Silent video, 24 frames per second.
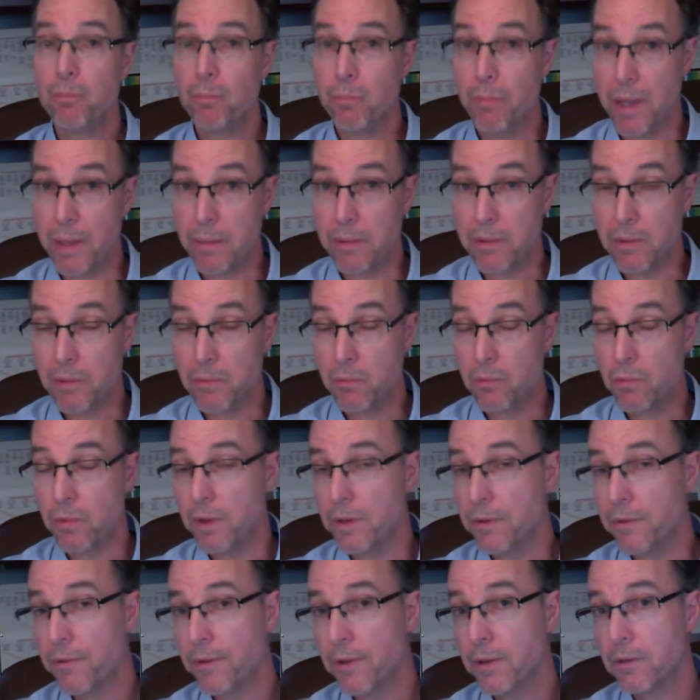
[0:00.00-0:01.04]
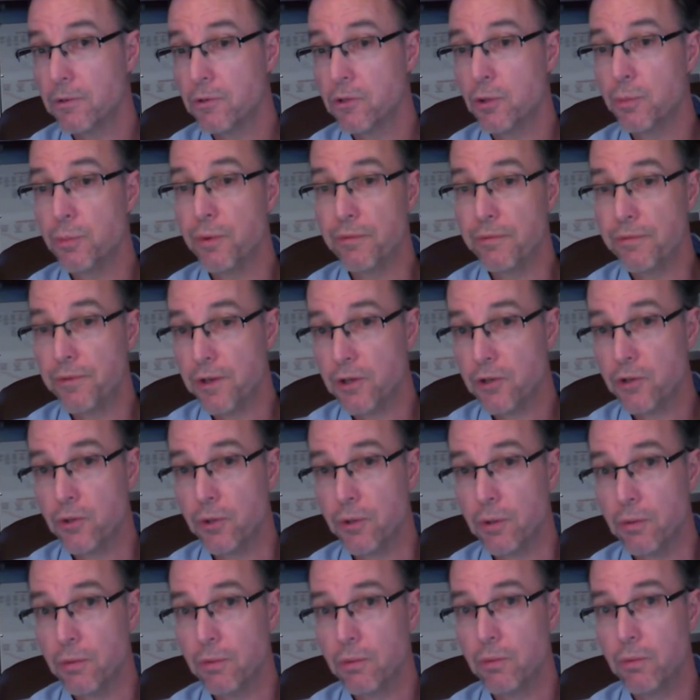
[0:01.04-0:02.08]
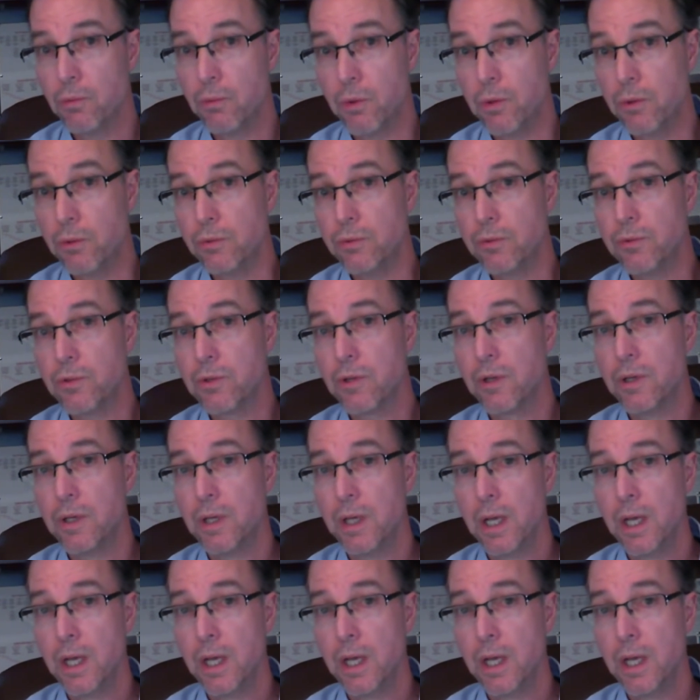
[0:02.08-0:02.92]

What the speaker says: Maybe with superficial wounds,